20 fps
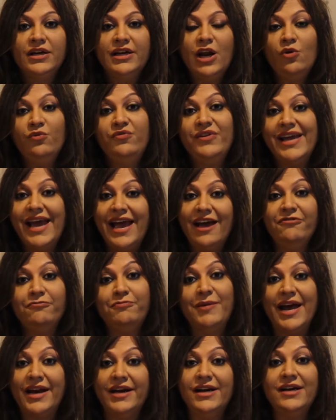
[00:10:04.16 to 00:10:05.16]
Now we have
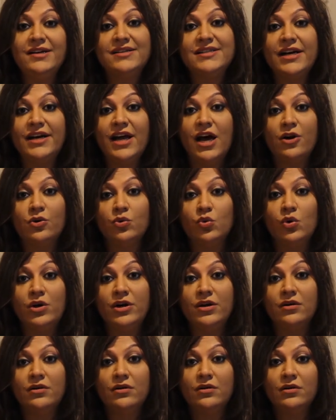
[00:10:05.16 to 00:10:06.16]
planets that are
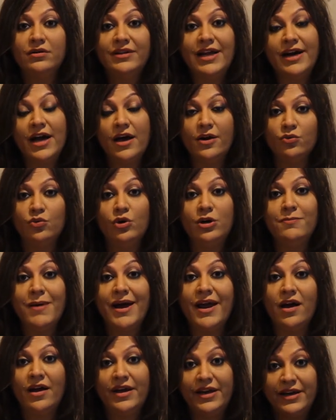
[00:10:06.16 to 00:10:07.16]
ruled
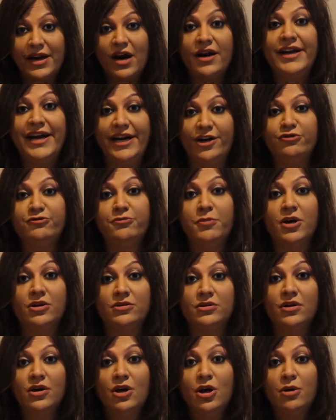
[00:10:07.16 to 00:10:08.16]
by in our date of
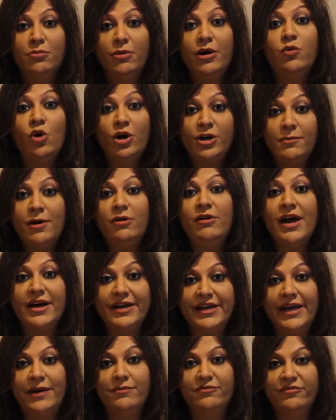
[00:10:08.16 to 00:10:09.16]
birth. But what about
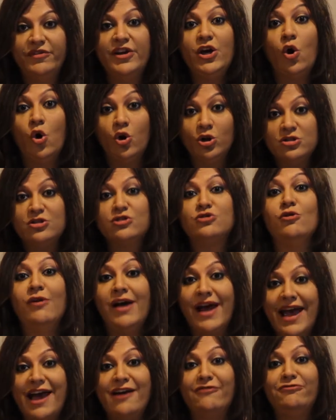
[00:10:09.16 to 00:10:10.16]
our name? We also
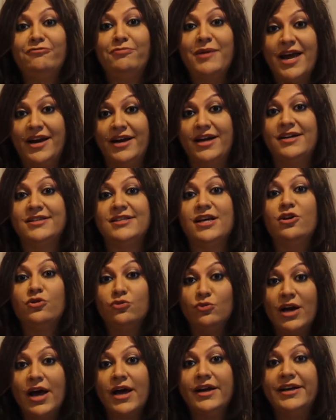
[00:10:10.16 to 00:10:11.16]
have planets that
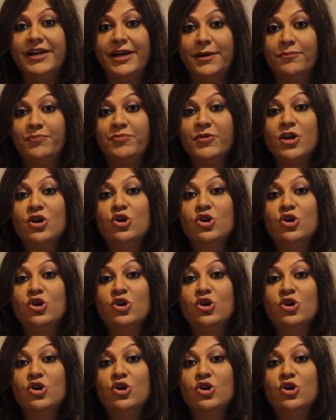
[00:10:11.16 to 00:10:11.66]
rule our name.